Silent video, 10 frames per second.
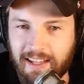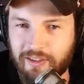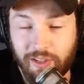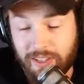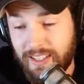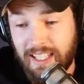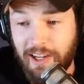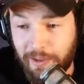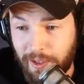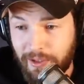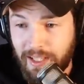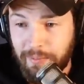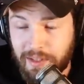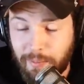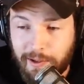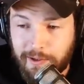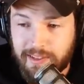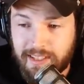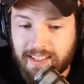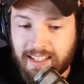they, she doesn't care about him as a
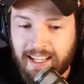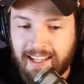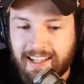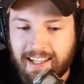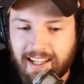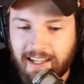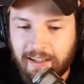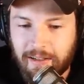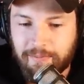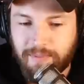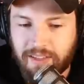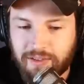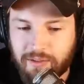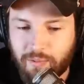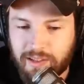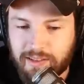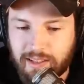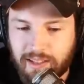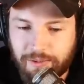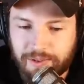person. Um, and just wants
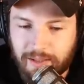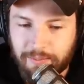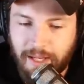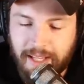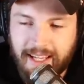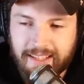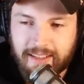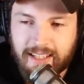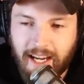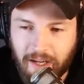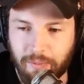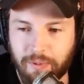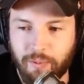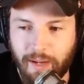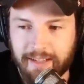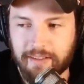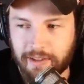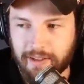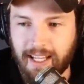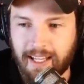to use him. And that's a terrible way to
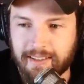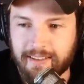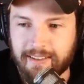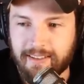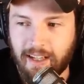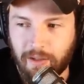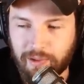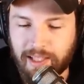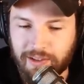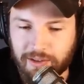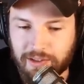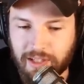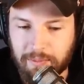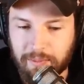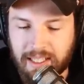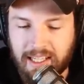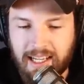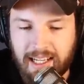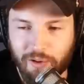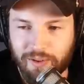look at a relationship.
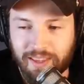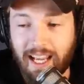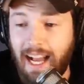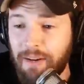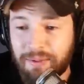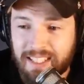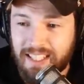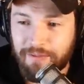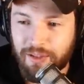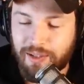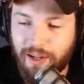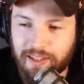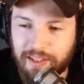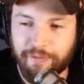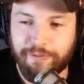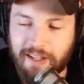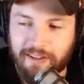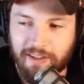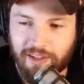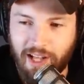So the irony of you calling your
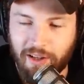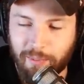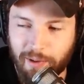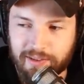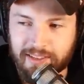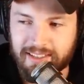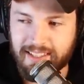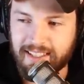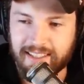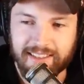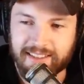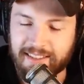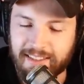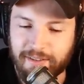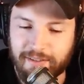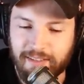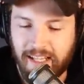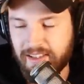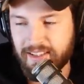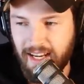friend the shallow person is
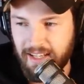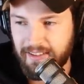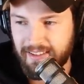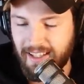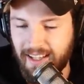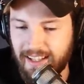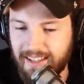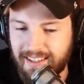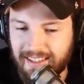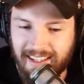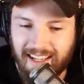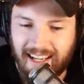insane. Uh,